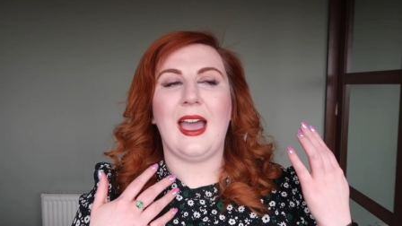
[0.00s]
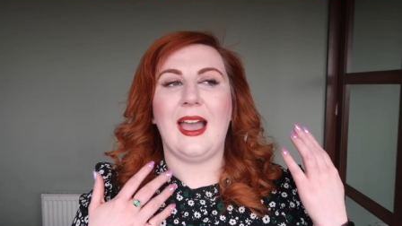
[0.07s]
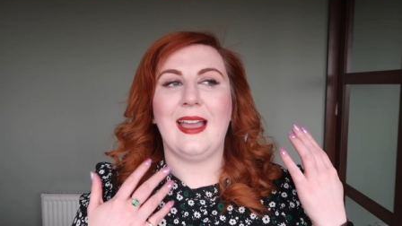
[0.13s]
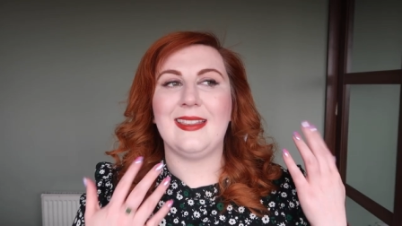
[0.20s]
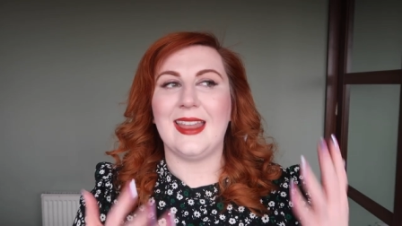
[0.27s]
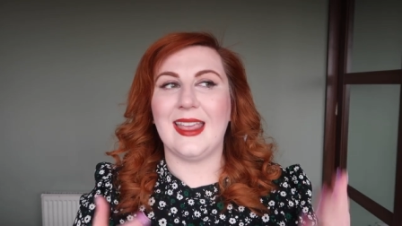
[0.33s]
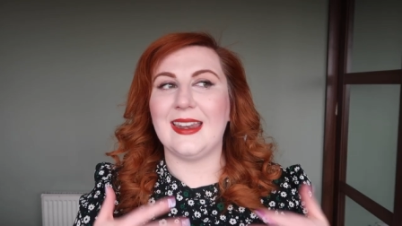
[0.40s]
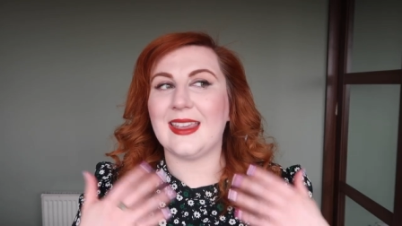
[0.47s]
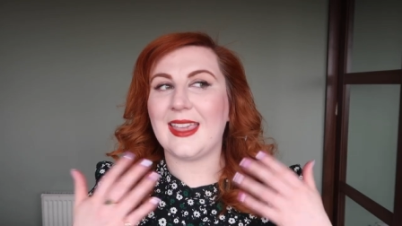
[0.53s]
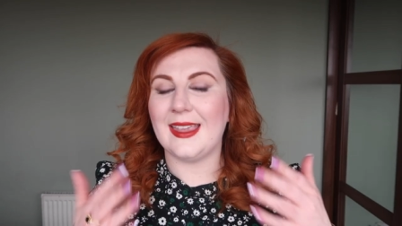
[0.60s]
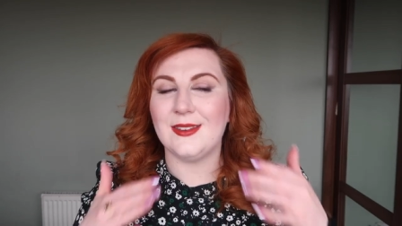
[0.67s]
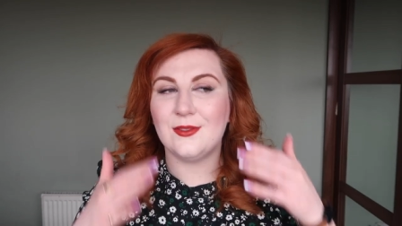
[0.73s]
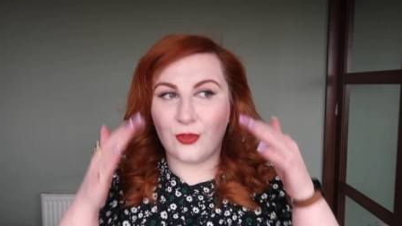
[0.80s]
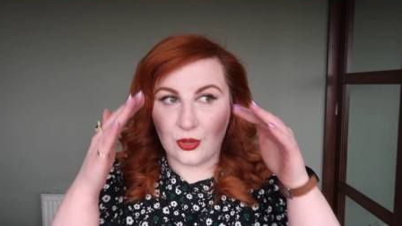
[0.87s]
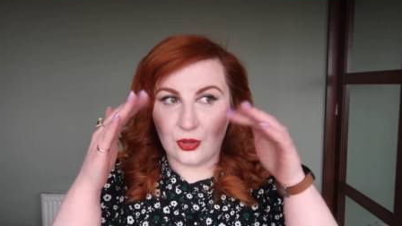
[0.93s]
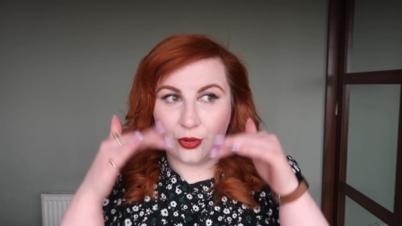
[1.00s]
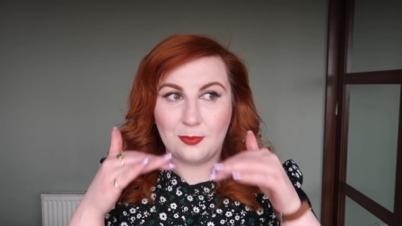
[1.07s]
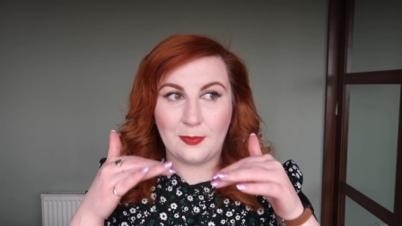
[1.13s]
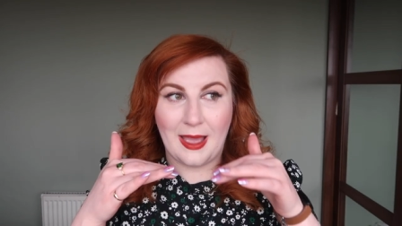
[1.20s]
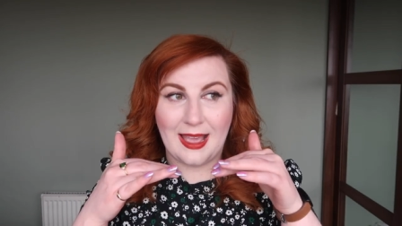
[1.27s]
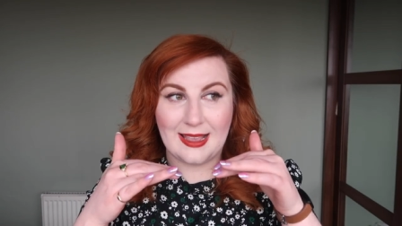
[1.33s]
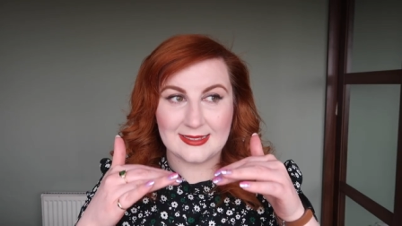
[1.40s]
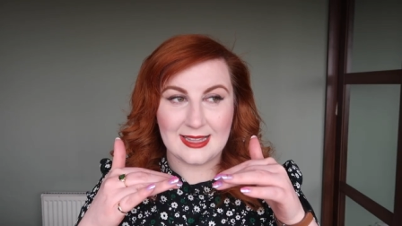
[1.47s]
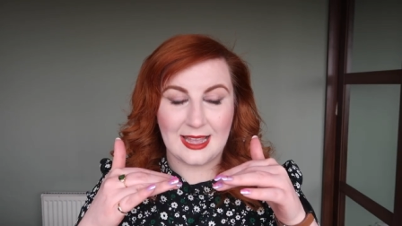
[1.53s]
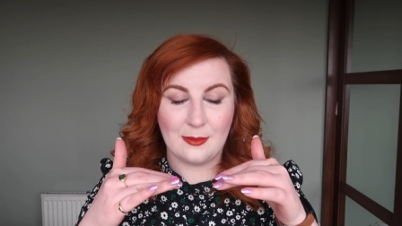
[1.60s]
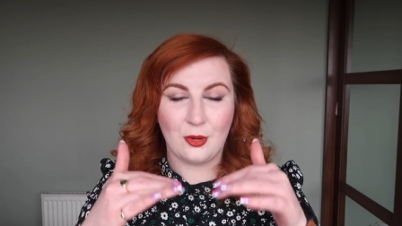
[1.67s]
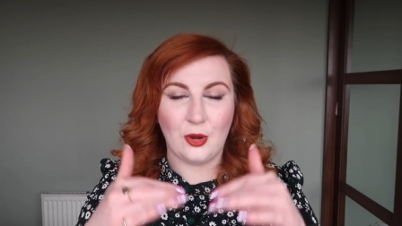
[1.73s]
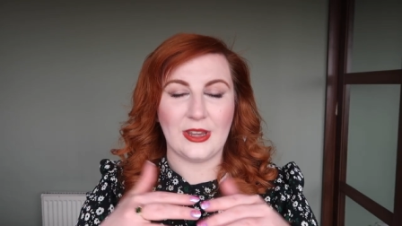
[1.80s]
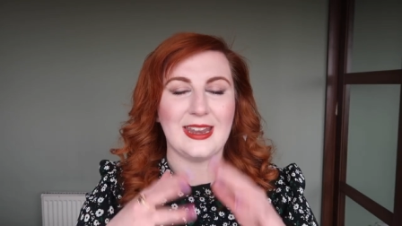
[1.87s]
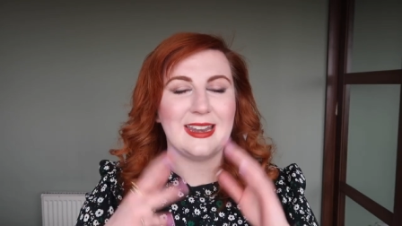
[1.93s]
and then it kind of grew past that
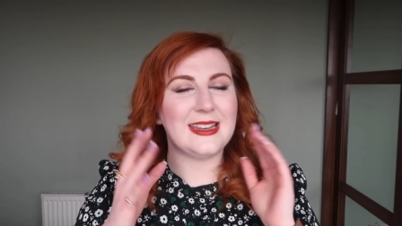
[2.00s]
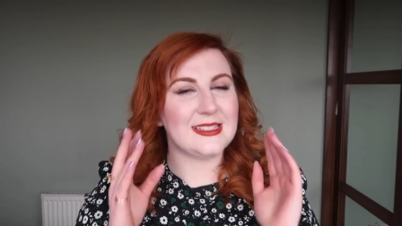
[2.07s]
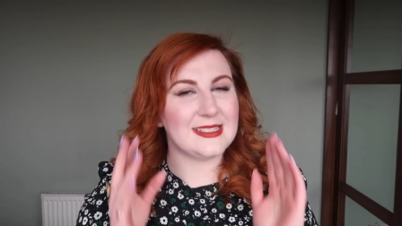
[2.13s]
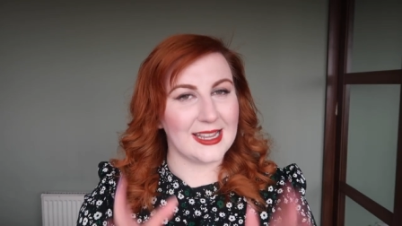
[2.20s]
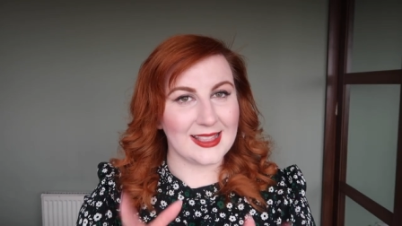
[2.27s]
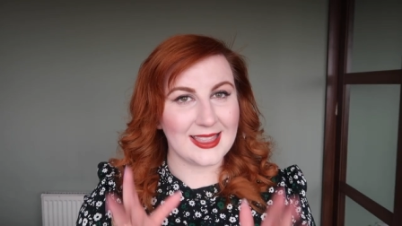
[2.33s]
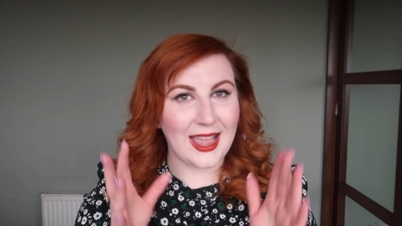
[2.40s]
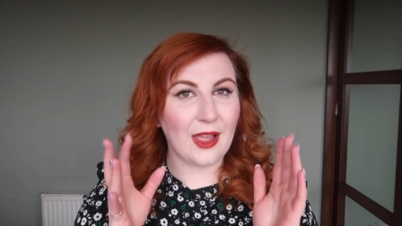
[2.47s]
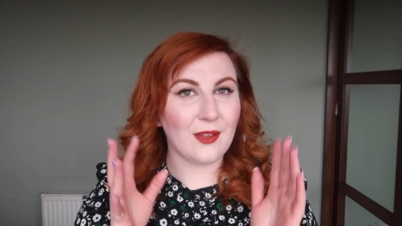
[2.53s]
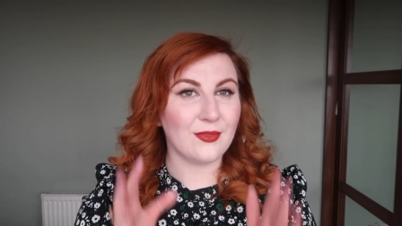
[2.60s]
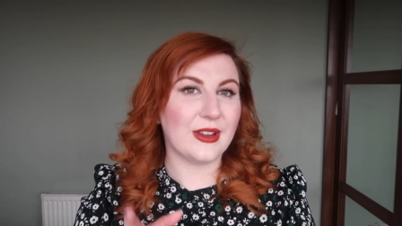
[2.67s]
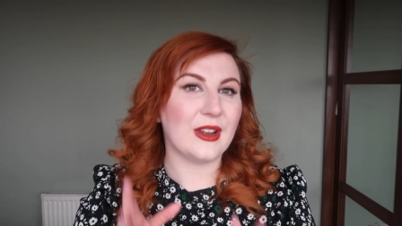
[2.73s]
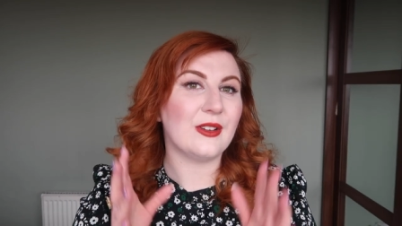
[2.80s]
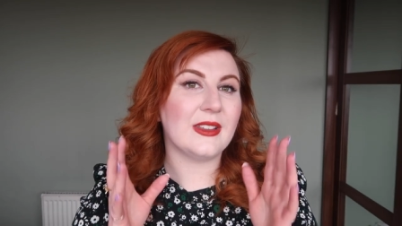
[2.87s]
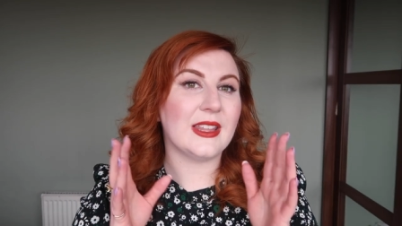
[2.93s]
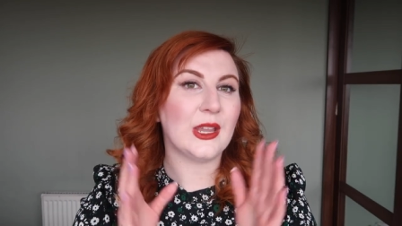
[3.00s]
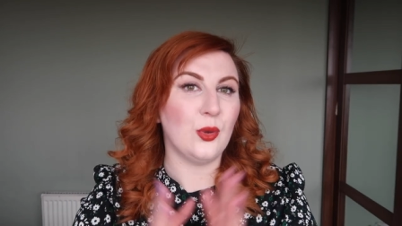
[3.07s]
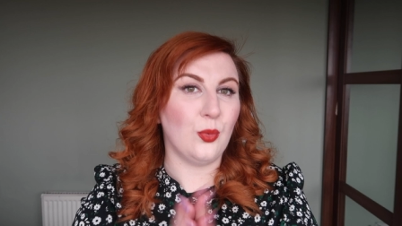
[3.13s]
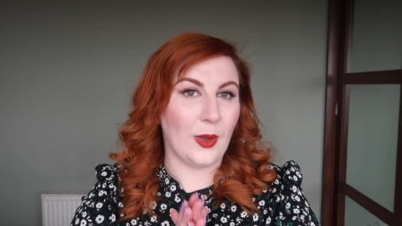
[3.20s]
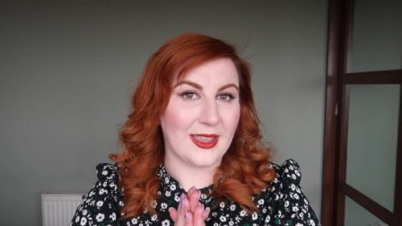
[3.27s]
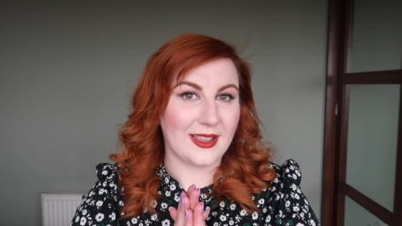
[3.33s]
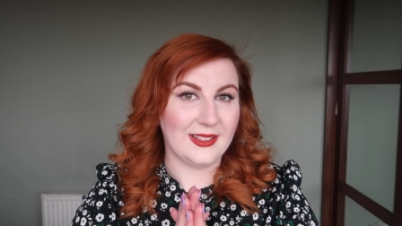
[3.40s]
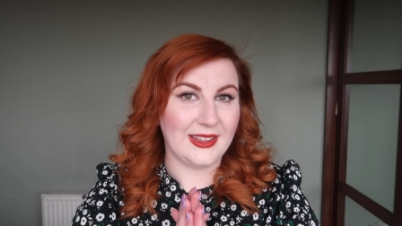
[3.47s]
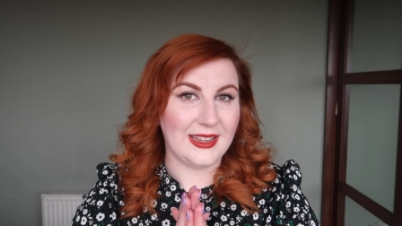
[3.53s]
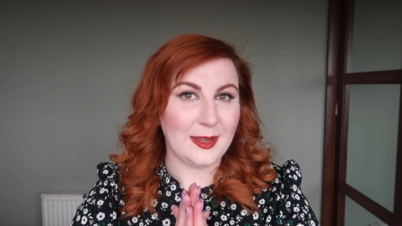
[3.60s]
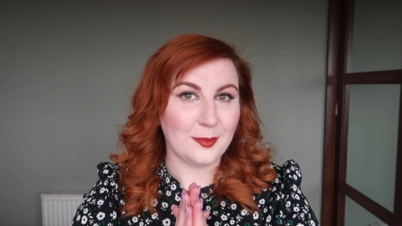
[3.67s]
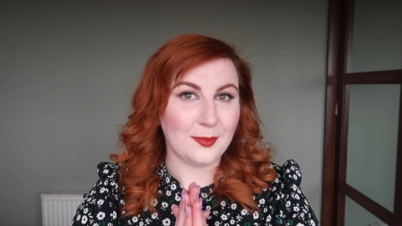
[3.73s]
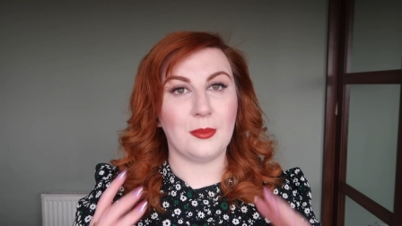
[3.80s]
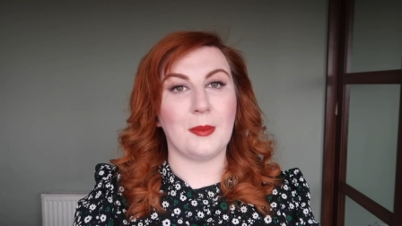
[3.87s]
point and it did that fairly quickly